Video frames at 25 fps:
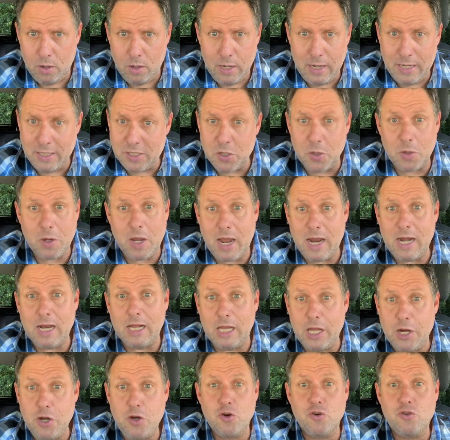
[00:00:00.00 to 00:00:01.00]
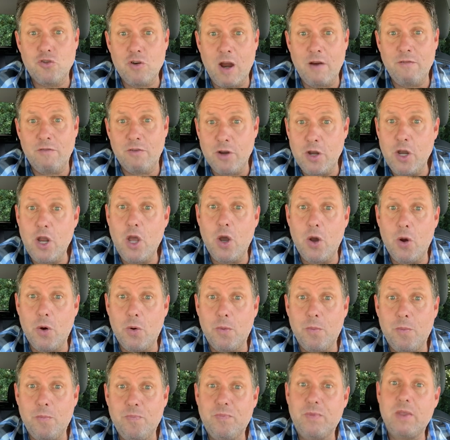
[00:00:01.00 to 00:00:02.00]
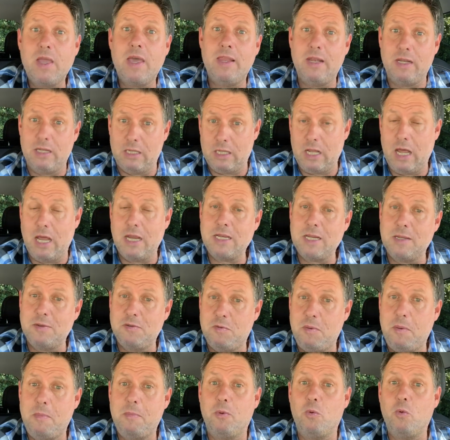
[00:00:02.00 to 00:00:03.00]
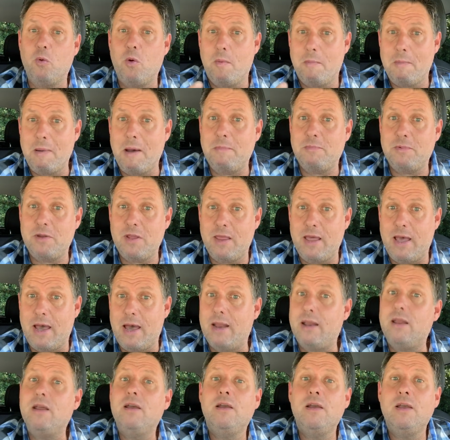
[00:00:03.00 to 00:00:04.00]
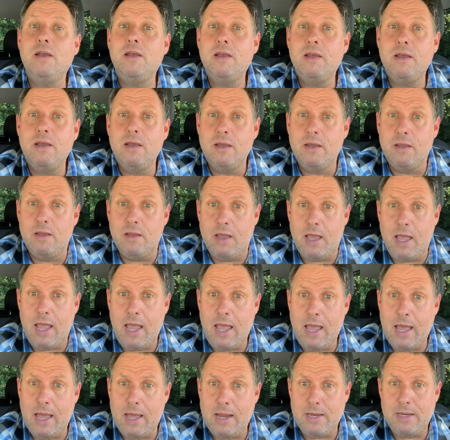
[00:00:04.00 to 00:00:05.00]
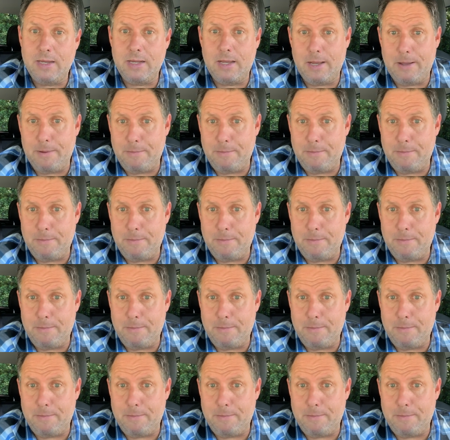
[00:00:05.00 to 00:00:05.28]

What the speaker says: it's okay to let your driver know. And a lot of times people warm up to that. And